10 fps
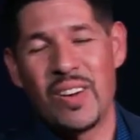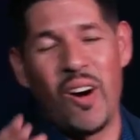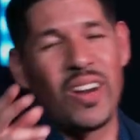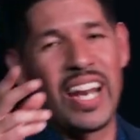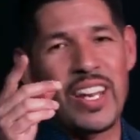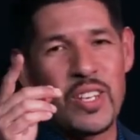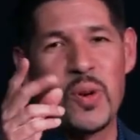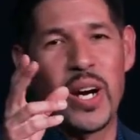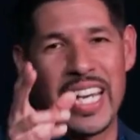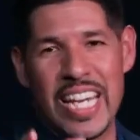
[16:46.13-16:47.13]
online,
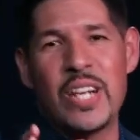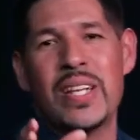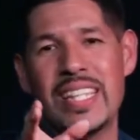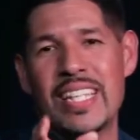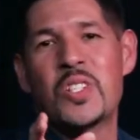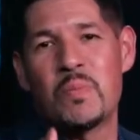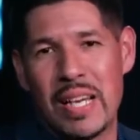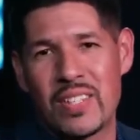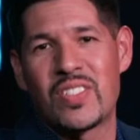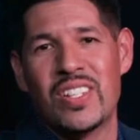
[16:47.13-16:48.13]
you are hearing this
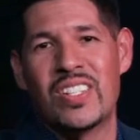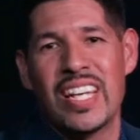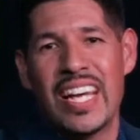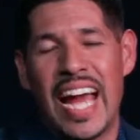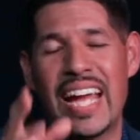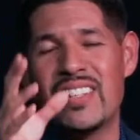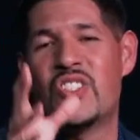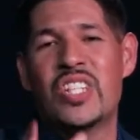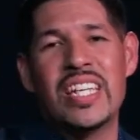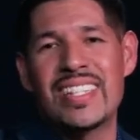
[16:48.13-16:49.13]
message, and
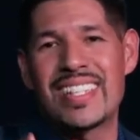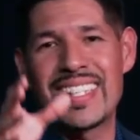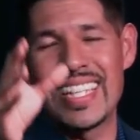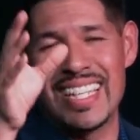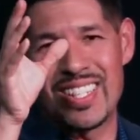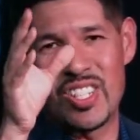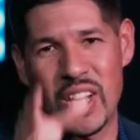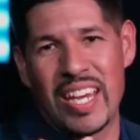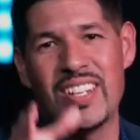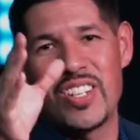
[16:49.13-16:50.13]
Jesus is
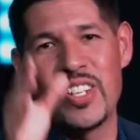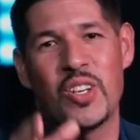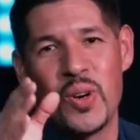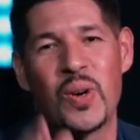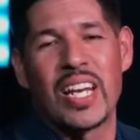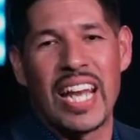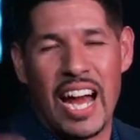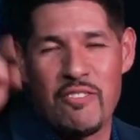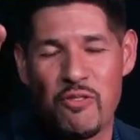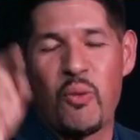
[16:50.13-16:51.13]
changing your
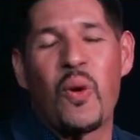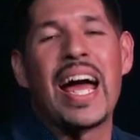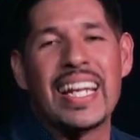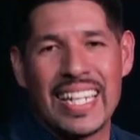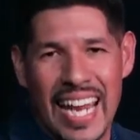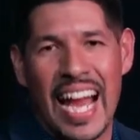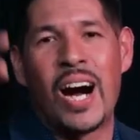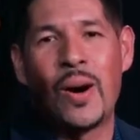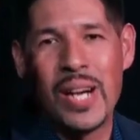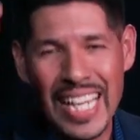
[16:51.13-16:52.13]
life right
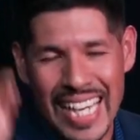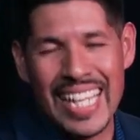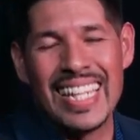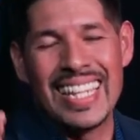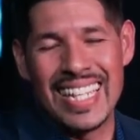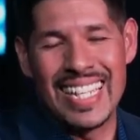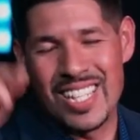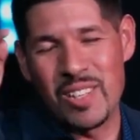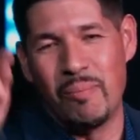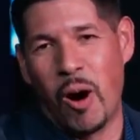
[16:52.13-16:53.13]
now in
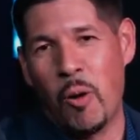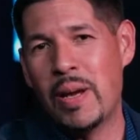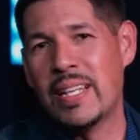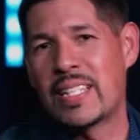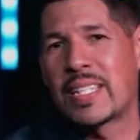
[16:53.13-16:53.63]
this moment.